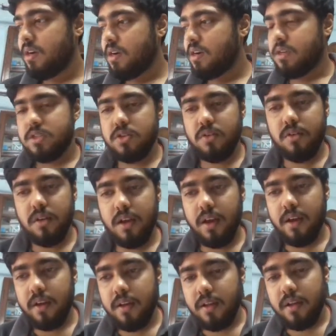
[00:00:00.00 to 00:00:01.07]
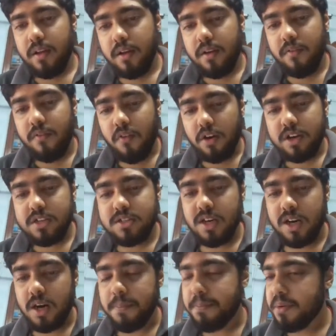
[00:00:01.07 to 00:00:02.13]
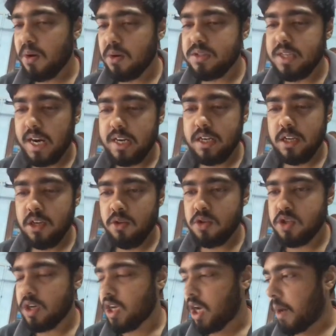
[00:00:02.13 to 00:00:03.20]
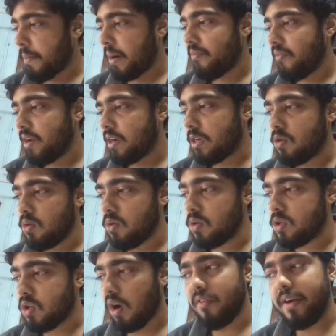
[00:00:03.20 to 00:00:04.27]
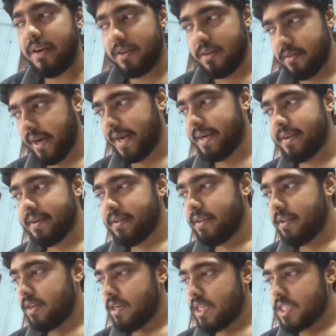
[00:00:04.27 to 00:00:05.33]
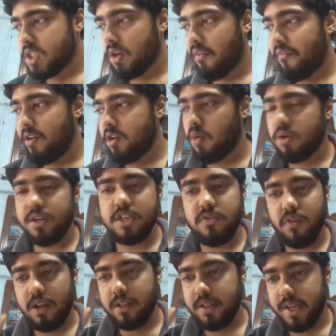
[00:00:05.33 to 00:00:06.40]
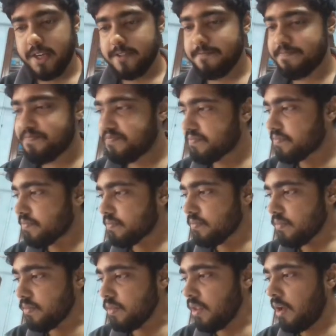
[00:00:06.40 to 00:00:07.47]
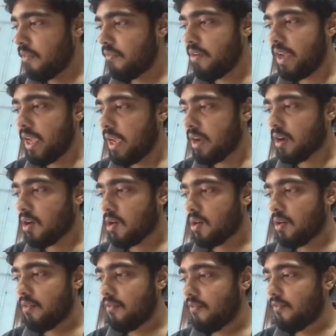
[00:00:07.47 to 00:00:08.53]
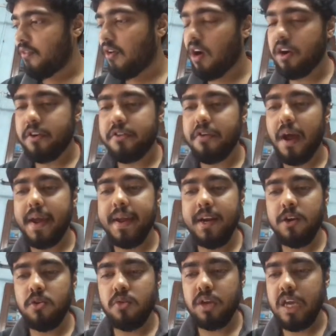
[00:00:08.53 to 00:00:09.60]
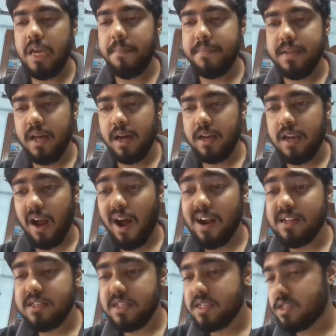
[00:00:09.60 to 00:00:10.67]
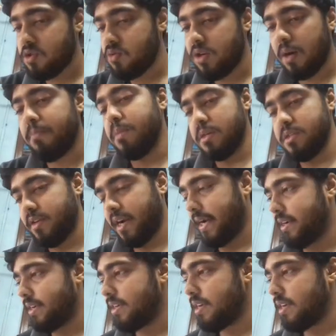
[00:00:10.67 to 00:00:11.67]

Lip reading: So what is the approach that you should come up with to solve it, right? So if you notice one thing, we were trying to keep the largest two numbers, right?